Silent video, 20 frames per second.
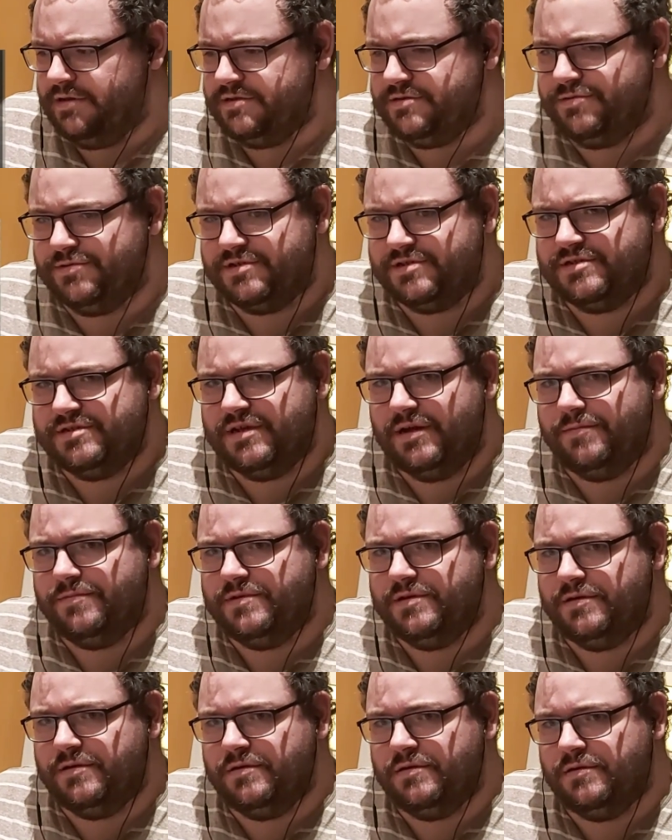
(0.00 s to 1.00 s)
He has to
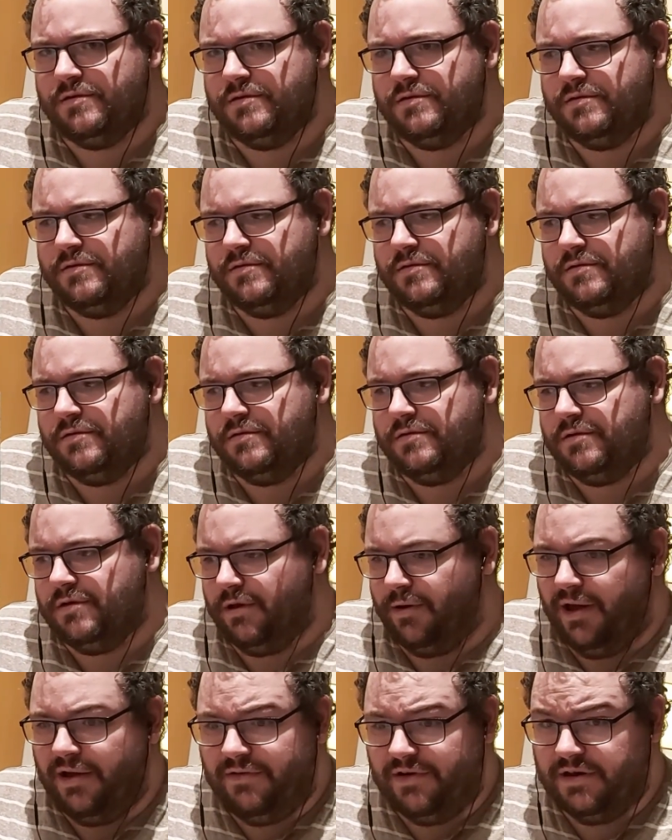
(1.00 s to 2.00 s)
accept it.
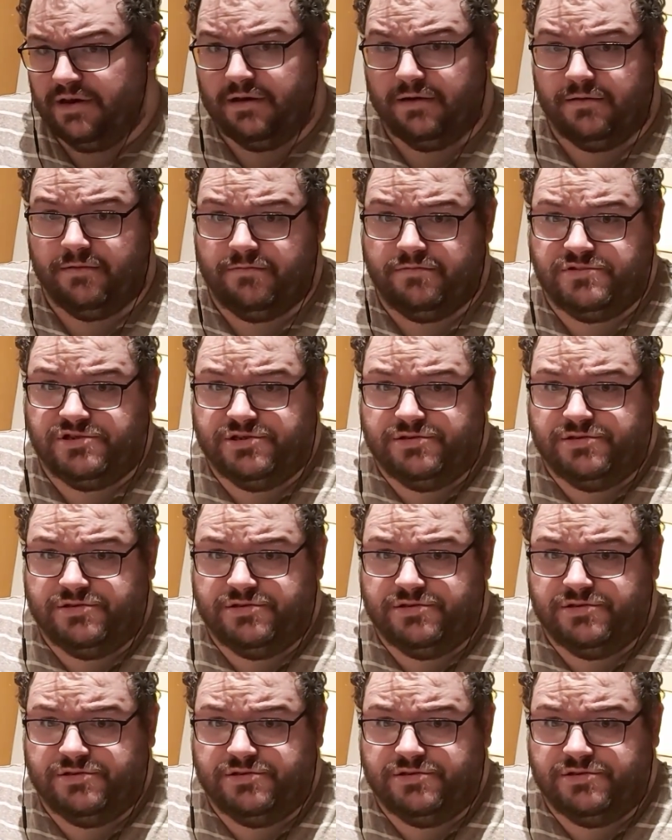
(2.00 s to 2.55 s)
Eren didn't